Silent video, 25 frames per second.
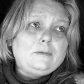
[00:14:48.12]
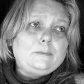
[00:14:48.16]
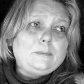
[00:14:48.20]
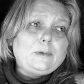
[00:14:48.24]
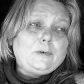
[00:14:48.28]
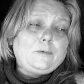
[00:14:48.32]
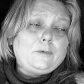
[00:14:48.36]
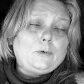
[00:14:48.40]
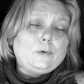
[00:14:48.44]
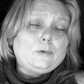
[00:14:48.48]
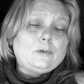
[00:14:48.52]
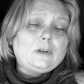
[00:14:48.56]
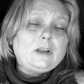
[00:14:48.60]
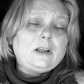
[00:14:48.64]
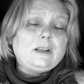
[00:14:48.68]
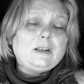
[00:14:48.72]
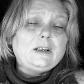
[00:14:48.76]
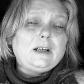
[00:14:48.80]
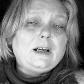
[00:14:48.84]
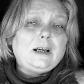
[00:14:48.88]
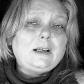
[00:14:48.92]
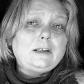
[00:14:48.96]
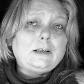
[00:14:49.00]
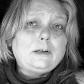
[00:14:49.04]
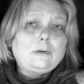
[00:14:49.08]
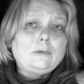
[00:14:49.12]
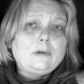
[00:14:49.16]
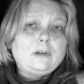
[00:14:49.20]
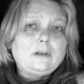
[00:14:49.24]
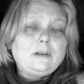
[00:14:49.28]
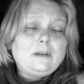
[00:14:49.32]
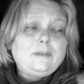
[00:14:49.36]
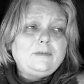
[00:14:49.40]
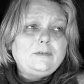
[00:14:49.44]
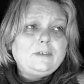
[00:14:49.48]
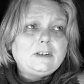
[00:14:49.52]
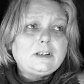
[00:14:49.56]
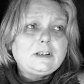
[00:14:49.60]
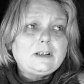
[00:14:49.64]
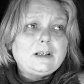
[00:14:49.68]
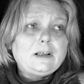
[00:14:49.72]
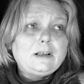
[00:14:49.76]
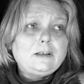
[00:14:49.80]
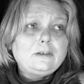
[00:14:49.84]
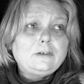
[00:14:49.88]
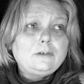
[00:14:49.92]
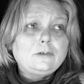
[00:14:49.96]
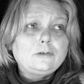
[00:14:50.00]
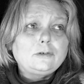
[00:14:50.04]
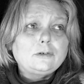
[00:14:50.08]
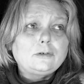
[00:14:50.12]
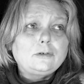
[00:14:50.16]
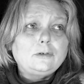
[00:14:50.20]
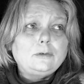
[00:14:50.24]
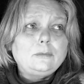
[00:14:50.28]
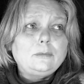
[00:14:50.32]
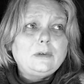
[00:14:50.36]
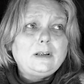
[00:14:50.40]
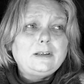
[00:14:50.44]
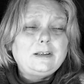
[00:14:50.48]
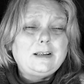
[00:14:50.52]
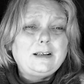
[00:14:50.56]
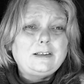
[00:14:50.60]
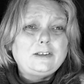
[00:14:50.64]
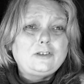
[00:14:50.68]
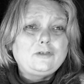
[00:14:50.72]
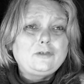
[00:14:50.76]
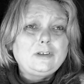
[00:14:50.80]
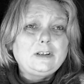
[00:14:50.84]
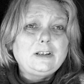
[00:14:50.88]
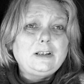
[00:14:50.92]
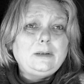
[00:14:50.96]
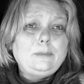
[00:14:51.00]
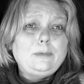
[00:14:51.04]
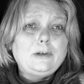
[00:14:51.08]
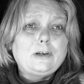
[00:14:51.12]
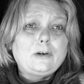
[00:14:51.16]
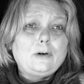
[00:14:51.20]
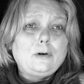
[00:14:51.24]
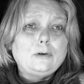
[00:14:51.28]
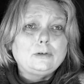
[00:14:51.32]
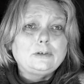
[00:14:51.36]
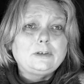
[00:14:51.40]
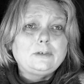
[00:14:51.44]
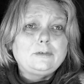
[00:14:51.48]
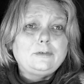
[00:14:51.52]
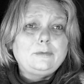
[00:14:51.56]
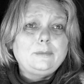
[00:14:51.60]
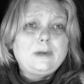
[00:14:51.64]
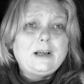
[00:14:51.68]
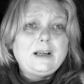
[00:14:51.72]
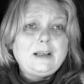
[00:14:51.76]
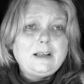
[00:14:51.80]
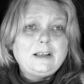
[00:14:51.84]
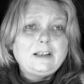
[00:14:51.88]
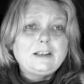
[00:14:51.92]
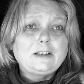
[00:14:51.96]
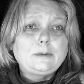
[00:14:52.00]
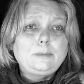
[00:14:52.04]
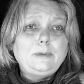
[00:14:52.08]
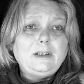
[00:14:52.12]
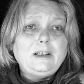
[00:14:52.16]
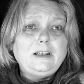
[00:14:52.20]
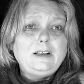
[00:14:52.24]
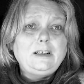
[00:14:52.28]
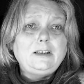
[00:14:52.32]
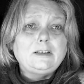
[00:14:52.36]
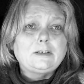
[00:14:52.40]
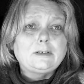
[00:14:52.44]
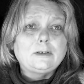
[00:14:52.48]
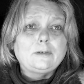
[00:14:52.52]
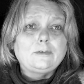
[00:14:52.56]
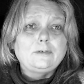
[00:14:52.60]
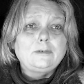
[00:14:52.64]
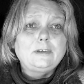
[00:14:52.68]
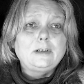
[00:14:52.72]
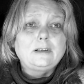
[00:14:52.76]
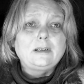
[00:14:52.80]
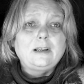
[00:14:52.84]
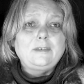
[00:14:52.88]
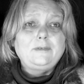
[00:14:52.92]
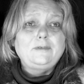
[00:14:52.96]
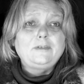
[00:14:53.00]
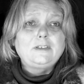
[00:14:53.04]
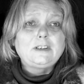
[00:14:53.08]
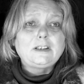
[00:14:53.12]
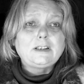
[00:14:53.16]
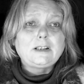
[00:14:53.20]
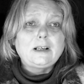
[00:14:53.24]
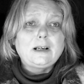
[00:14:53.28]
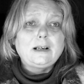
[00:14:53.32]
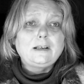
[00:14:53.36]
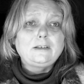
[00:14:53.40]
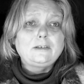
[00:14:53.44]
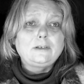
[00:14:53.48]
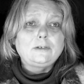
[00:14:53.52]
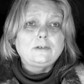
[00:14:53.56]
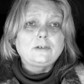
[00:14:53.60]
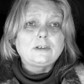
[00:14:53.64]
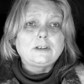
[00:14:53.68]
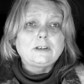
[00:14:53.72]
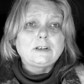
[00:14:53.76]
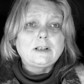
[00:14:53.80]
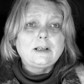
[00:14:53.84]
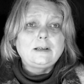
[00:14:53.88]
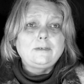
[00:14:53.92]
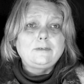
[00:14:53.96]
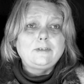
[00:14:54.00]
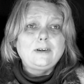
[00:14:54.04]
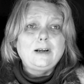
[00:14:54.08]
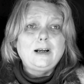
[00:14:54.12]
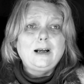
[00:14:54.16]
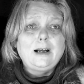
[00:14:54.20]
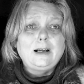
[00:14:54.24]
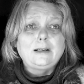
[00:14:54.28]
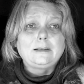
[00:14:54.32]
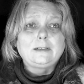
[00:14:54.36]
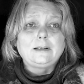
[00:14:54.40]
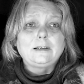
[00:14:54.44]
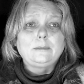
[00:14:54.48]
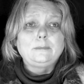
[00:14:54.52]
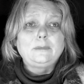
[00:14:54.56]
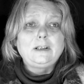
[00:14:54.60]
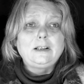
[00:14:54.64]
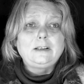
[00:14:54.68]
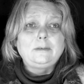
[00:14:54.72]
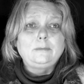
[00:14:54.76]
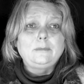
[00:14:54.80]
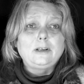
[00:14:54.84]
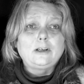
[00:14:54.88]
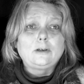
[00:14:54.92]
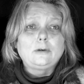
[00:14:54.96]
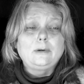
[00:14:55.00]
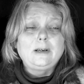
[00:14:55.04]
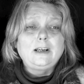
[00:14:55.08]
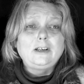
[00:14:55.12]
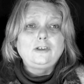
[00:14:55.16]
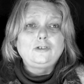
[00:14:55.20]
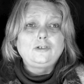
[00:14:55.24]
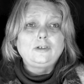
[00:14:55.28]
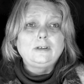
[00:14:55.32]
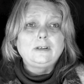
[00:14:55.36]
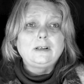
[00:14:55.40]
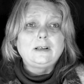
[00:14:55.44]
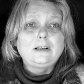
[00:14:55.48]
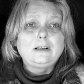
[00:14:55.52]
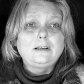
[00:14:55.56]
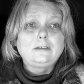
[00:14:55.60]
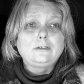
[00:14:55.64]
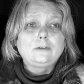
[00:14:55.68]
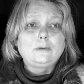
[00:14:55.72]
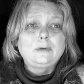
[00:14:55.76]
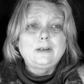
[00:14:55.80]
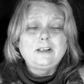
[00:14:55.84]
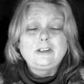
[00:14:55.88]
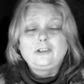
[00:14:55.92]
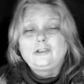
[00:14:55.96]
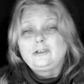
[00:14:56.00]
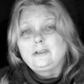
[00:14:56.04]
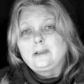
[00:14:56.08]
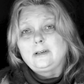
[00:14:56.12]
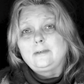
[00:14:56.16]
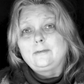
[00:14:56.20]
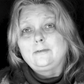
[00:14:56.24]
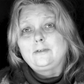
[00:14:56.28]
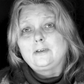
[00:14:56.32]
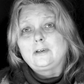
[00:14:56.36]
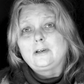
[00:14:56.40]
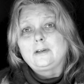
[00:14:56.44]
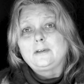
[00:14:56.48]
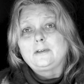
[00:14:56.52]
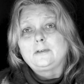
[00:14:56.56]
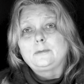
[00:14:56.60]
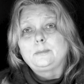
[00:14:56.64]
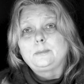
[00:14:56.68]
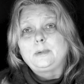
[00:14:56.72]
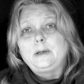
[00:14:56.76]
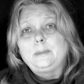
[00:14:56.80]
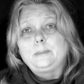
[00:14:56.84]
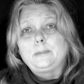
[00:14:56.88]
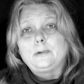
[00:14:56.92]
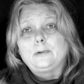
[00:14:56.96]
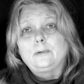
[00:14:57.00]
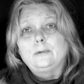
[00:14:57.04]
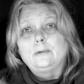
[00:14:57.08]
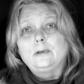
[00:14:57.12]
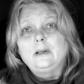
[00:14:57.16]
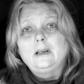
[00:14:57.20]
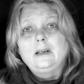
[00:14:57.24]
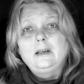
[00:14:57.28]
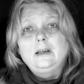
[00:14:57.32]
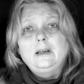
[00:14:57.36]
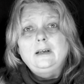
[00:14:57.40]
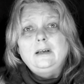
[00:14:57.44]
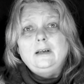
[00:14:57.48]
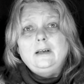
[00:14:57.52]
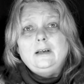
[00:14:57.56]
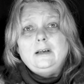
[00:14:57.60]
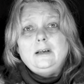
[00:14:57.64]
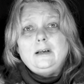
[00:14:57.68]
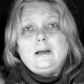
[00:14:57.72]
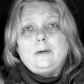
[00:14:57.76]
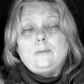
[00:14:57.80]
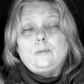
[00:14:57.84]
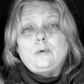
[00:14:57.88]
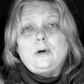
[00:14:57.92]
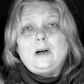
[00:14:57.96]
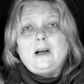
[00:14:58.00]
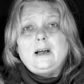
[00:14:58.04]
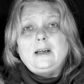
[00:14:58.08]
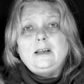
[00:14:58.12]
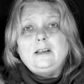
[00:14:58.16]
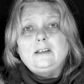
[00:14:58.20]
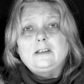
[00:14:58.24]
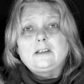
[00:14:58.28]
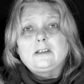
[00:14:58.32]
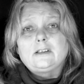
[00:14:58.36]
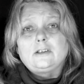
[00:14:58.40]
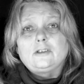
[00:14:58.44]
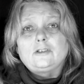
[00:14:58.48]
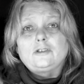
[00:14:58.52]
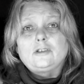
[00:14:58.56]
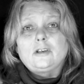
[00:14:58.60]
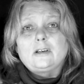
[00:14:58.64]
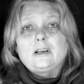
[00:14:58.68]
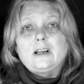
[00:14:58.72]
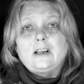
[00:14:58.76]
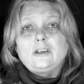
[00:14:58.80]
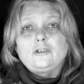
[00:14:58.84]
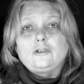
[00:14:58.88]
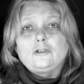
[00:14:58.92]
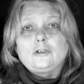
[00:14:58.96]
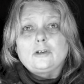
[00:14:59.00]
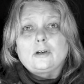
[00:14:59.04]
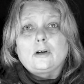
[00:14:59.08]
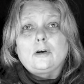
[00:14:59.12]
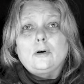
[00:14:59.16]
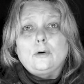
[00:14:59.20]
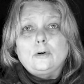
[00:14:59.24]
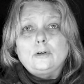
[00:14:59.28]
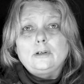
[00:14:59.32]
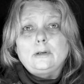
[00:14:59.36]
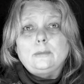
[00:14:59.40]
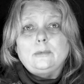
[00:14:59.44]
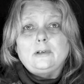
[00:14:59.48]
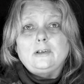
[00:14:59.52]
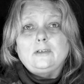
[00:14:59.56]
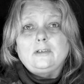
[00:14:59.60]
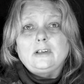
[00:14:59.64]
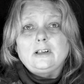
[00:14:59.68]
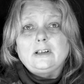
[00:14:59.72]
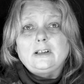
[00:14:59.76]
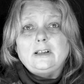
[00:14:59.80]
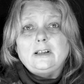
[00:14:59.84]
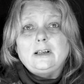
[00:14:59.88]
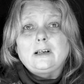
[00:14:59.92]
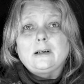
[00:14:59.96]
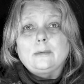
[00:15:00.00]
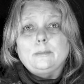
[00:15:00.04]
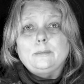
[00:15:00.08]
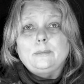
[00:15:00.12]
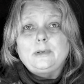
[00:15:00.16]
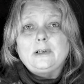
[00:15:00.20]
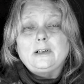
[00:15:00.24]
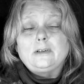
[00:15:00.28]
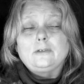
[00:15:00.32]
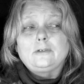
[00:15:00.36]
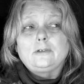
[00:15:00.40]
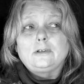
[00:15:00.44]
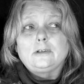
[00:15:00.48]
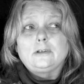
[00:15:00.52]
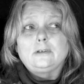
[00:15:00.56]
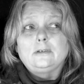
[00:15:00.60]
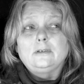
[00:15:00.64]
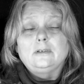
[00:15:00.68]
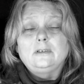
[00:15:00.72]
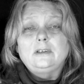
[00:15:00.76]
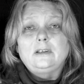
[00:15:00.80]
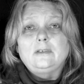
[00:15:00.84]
before that, the adequate living standards group. And that's really because of my experience of the living standards I've had that made me question it for other people, and why in such a rich economy really compared to